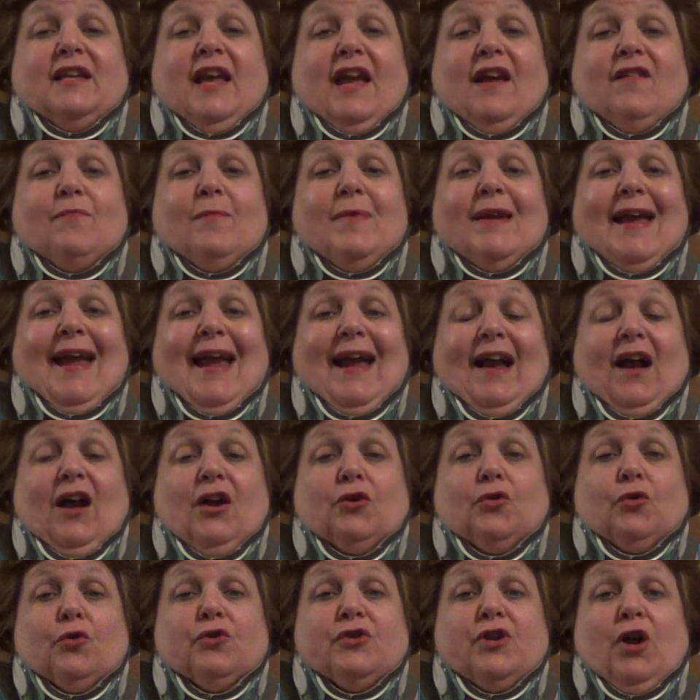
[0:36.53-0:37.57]
gave me a
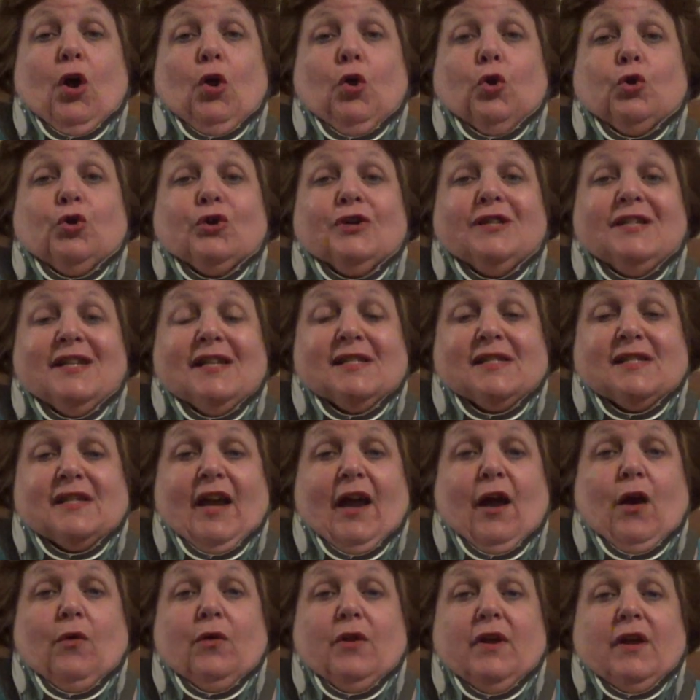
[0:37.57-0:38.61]
$100
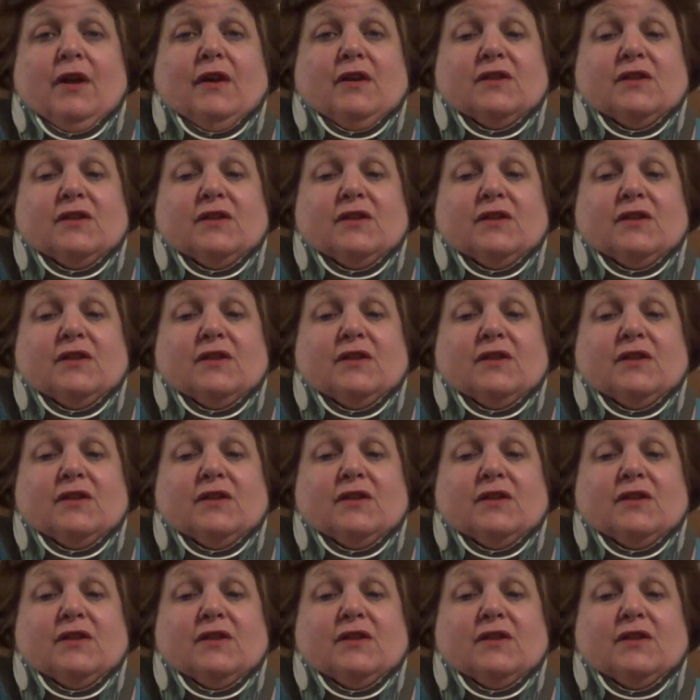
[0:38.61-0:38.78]
discount.